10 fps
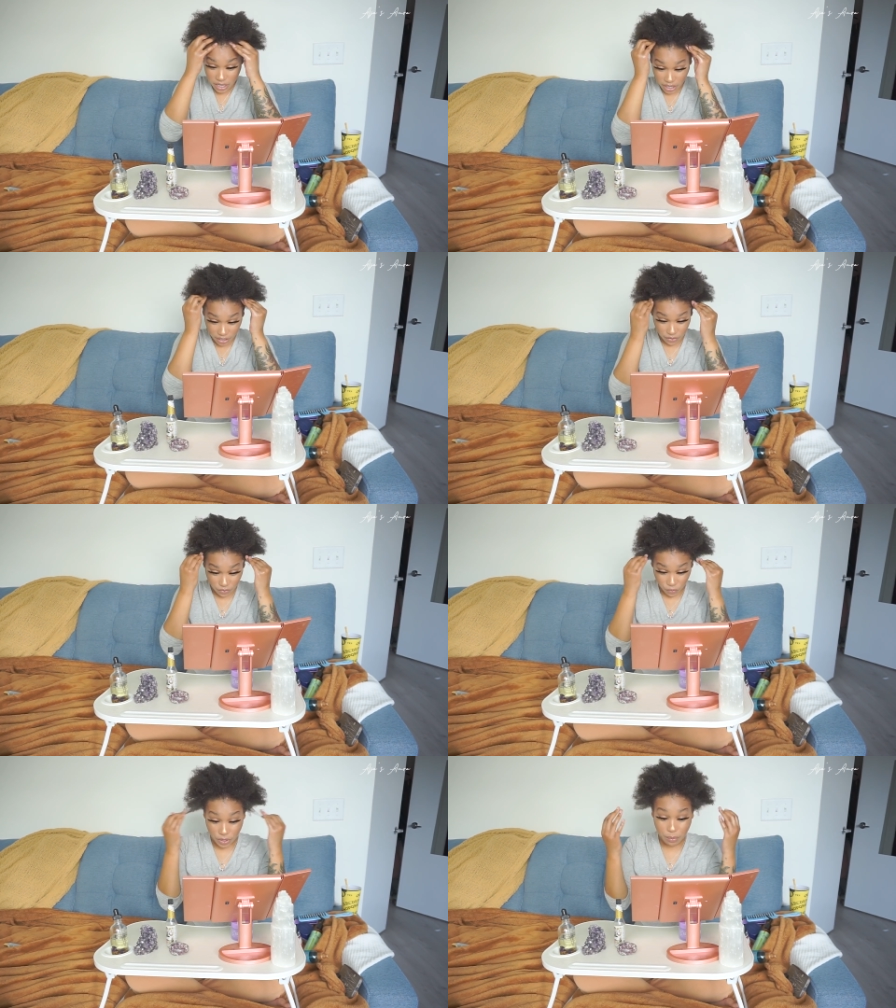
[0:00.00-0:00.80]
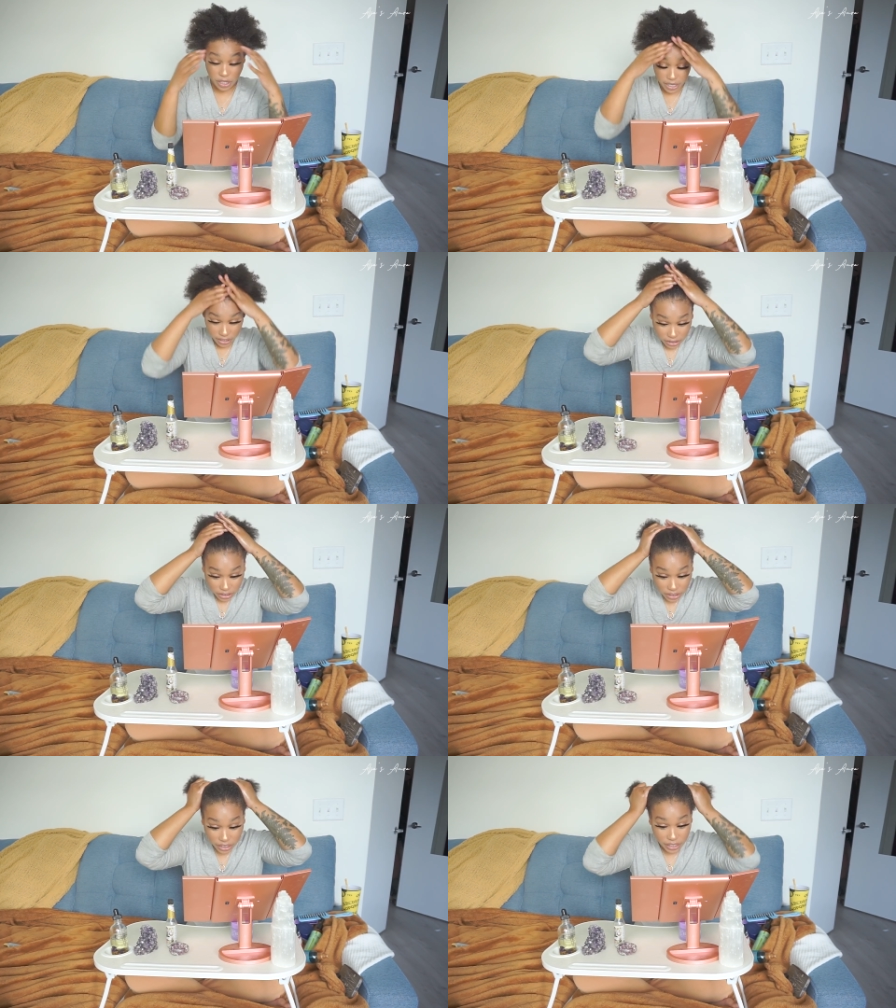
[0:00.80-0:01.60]
It
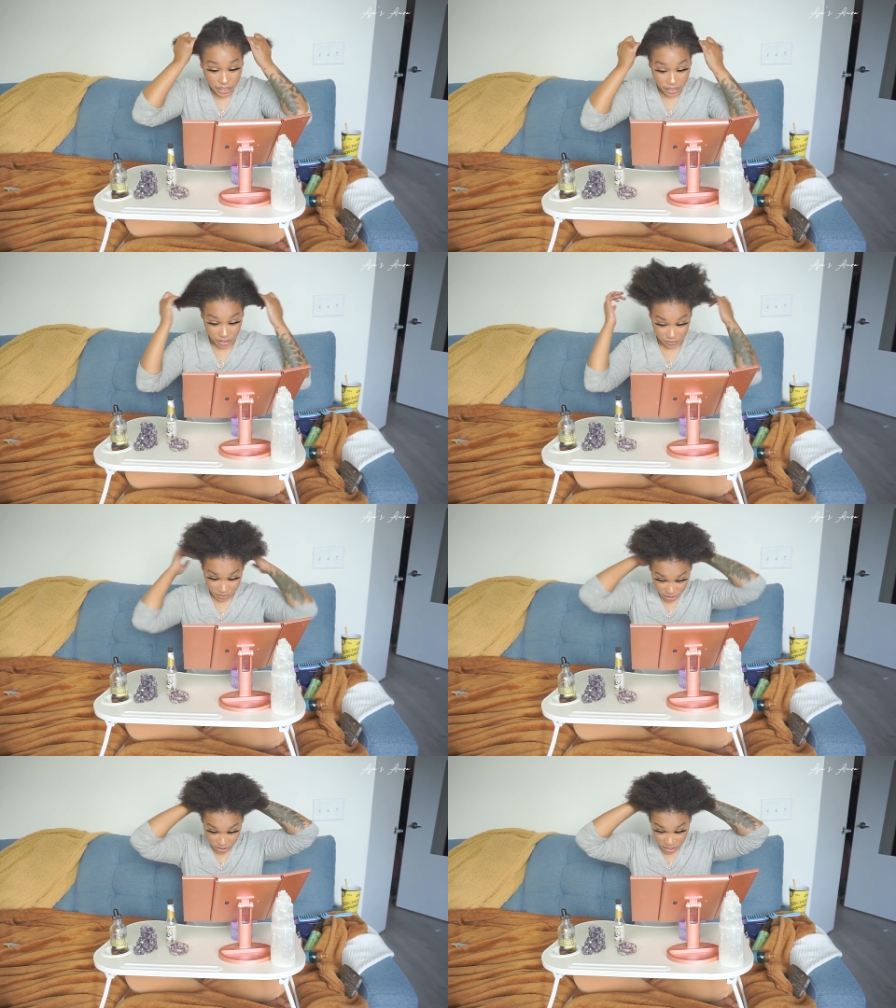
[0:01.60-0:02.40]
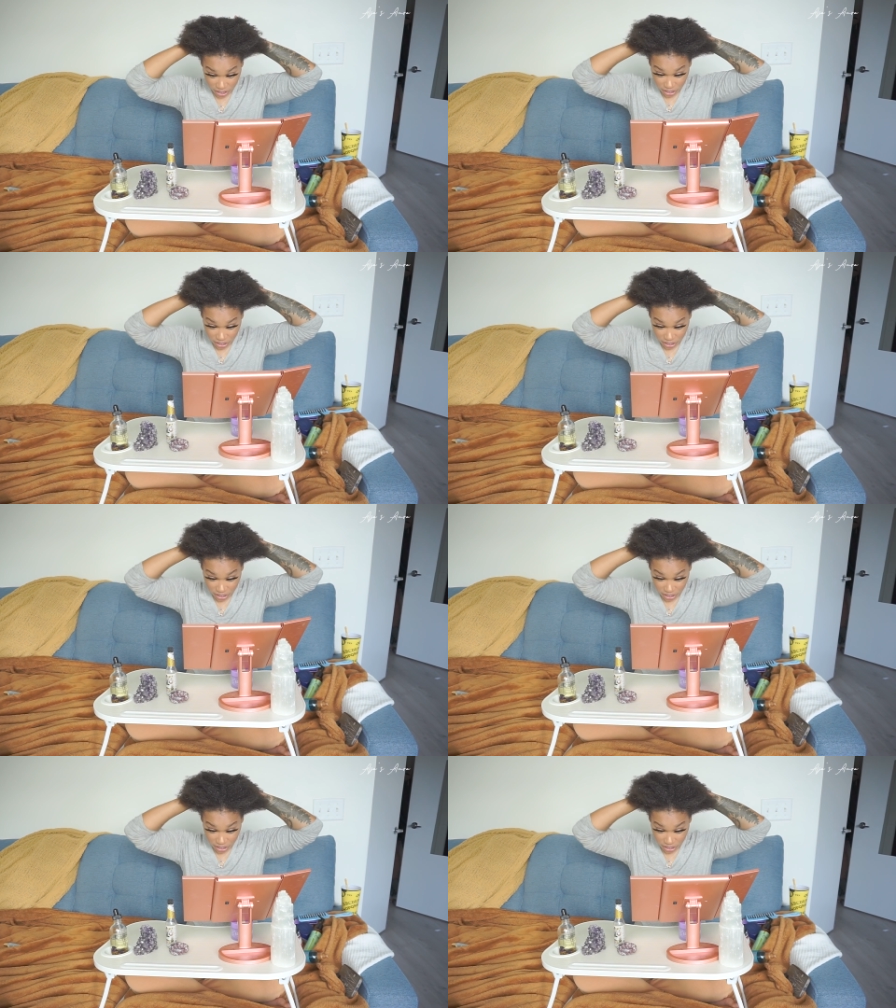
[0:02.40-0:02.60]
replenishes it. It gives it